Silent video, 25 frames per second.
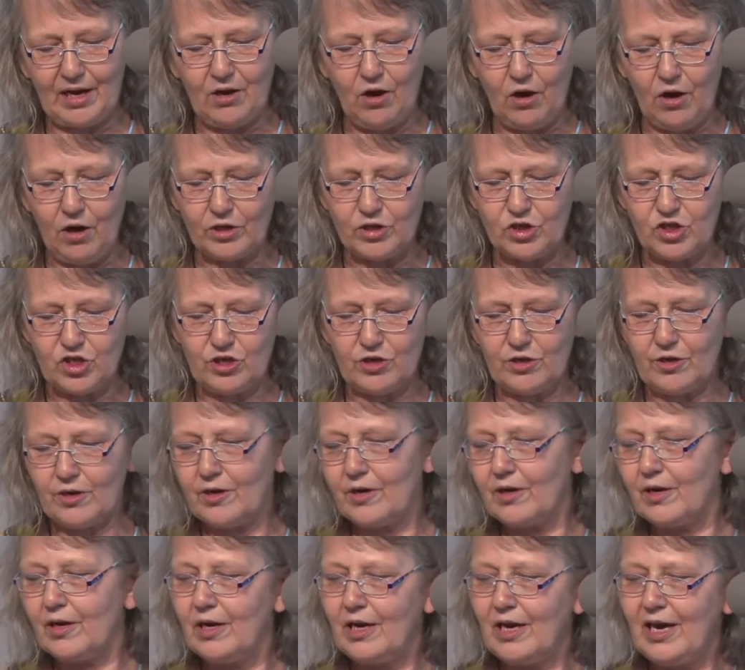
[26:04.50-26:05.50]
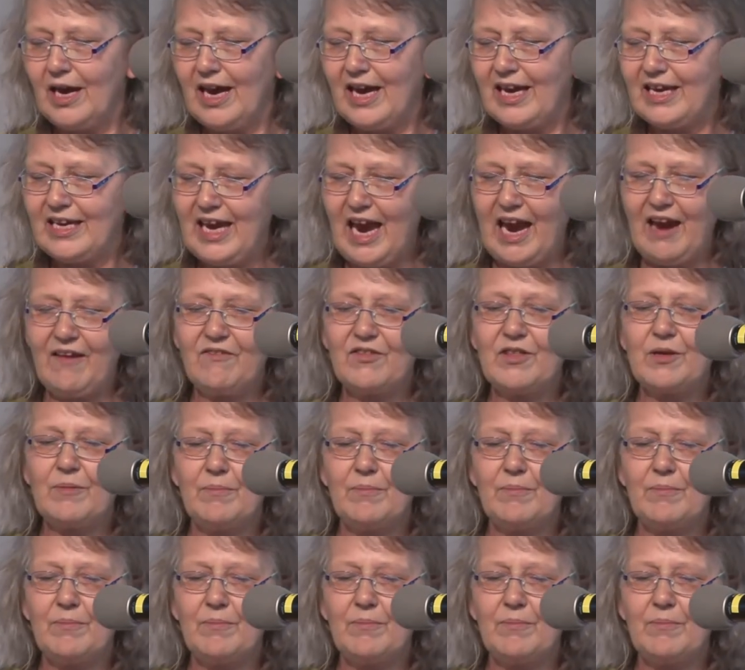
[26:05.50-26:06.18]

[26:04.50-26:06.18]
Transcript: my culture gave